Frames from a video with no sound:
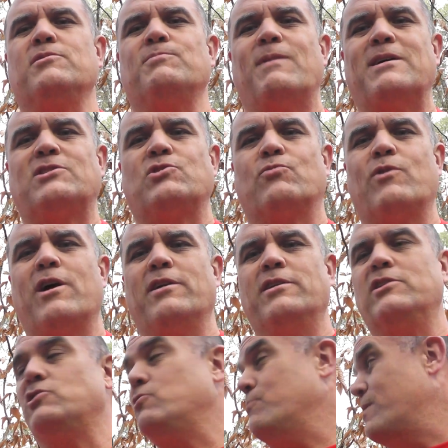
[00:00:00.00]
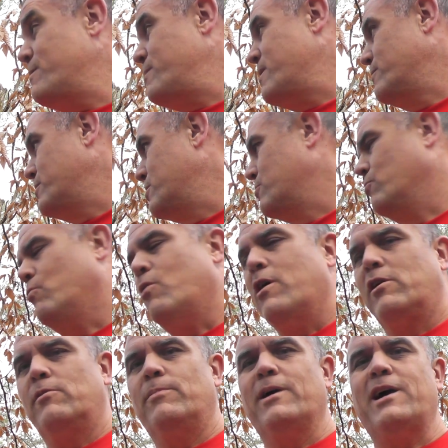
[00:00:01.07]
My surroundings. You may be able to hear the
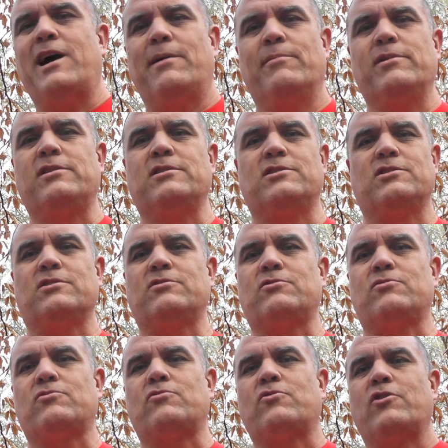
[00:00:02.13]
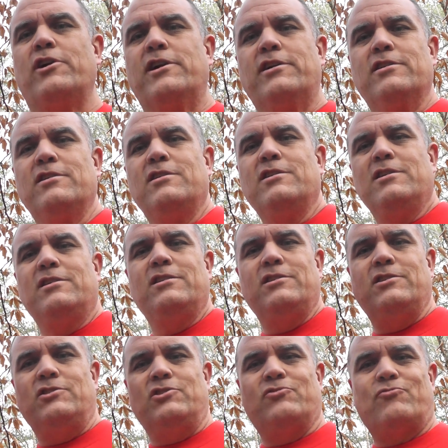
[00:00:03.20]
water behind me because the creek
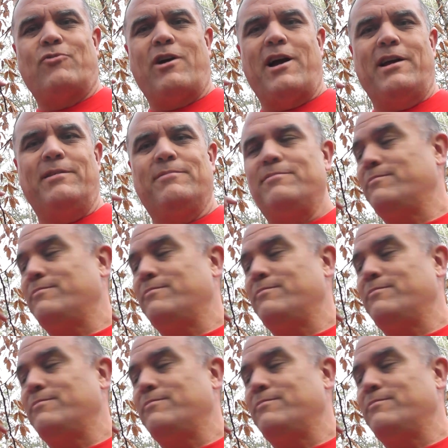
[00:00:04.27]
is just right